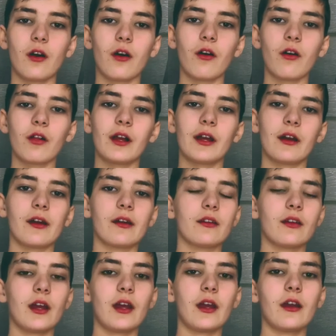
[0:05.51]
haul
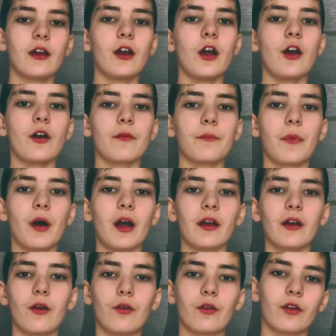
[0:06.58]
and a
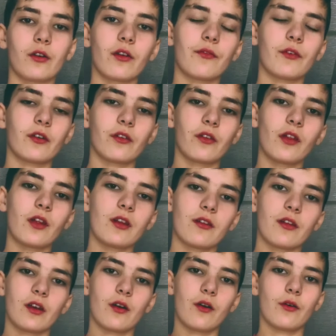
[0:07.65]
buying a horse versus
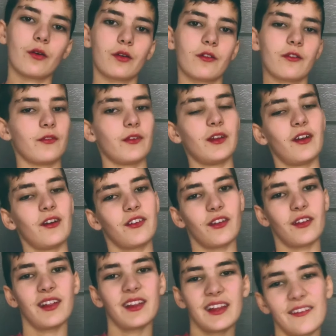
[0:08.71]
leasing a horse video.
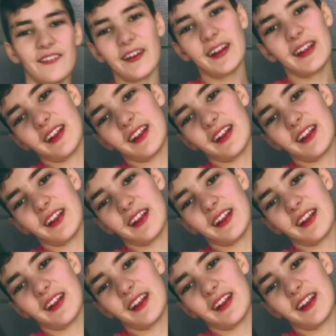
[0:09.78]
So let's get right